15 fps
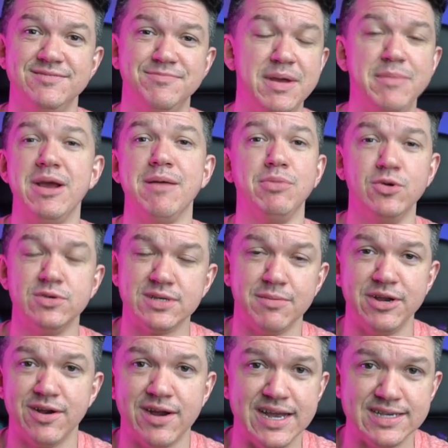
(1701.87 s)
Maybe I blew some
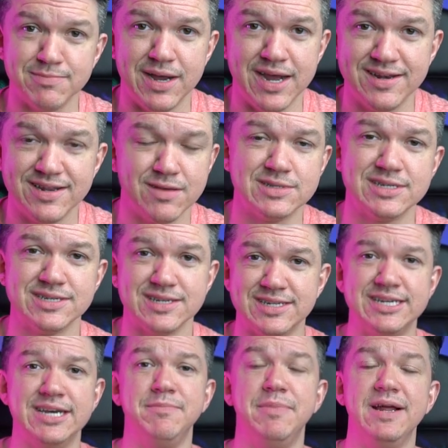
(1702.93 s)
of your guys' mind. That was just a
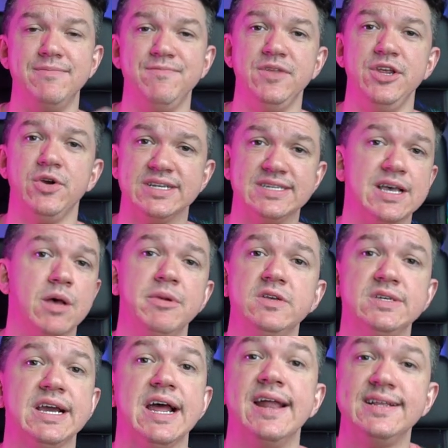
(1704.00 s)
tidbit. You could sell
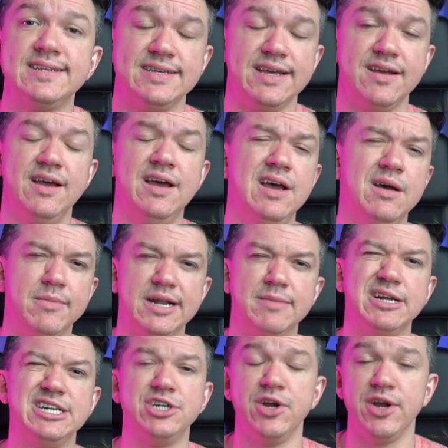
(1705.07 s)
music on Etsy, but I
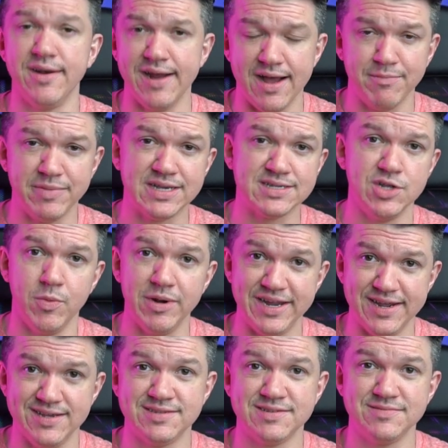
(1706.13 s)
bet you you're not, because nobody
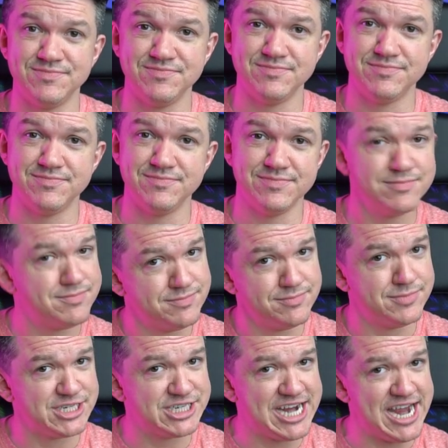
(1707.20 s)
is.
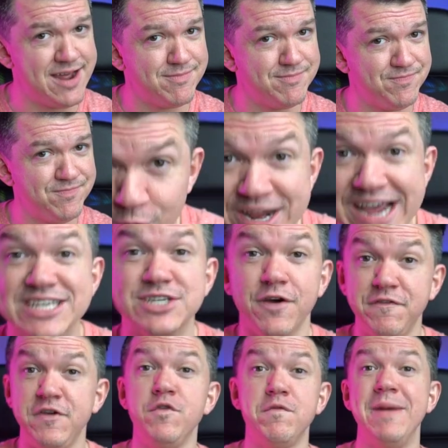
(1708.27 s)
But you can. Okay, so
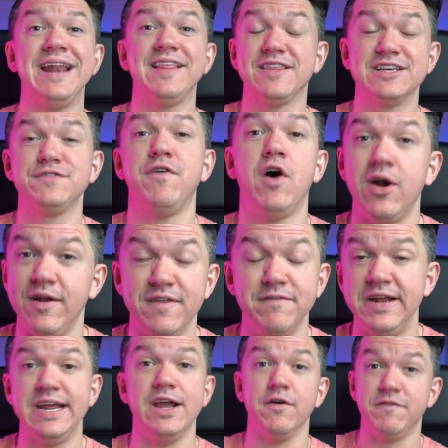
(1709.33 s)
if you've made it this far in the
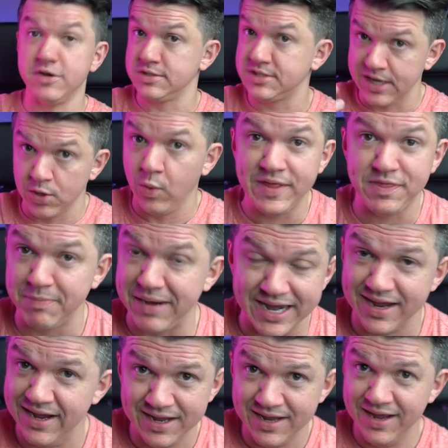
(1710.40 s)
video, if you're still with
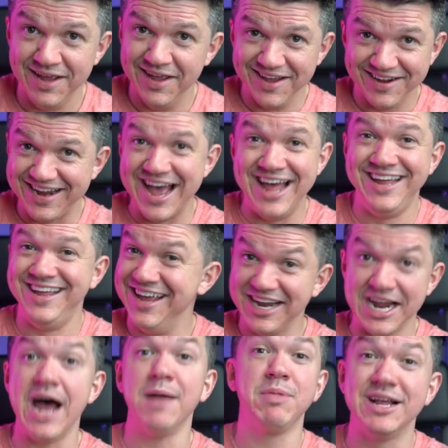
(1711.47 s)
me,
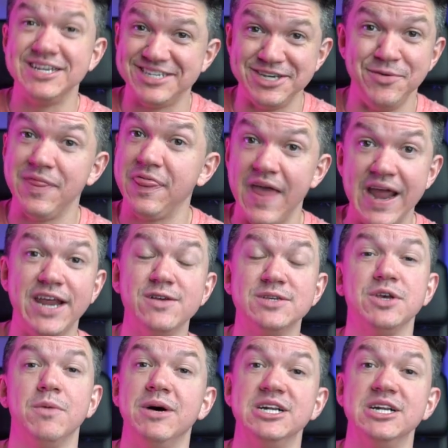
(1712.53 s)
God bless you and thank you so